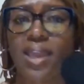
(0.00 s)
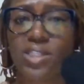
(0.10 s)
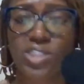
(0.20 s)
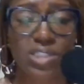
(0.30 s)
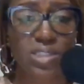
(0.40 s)

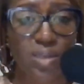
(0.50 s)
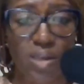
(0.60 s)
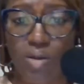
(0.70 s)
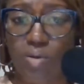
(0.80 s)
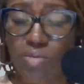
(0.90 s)
It just, you
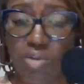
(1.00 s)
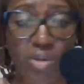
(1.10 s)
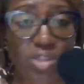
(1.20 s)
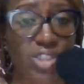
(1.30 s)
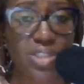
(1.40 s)
know, you
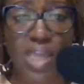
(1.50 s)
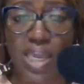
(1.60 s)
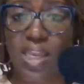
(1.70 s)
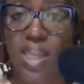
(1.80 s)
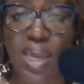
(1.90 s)
can just
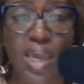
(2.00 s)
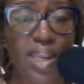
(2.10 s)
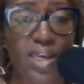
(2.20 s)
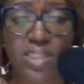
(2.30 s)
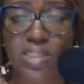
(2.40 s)
take it
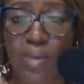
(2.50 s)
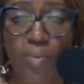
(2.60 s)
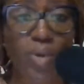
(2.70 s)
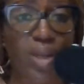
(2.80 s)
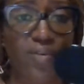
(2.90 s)
in and
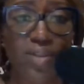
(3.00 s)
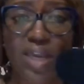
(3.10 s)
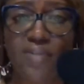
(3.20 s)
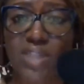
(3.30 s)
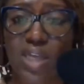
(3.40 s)
accept whatever
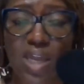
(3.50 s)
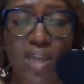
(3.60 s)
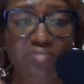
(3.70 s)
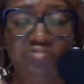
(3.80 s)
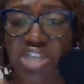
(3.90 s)
they've
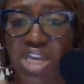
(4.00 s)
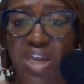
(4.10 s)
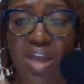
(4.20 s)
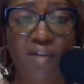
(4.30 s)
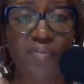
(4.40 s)
said, check
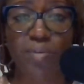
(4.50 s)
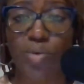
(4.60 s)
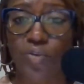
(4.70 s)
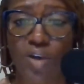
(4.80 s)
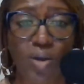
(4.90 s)
it off and
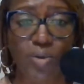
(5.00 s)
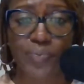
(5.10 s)
move on.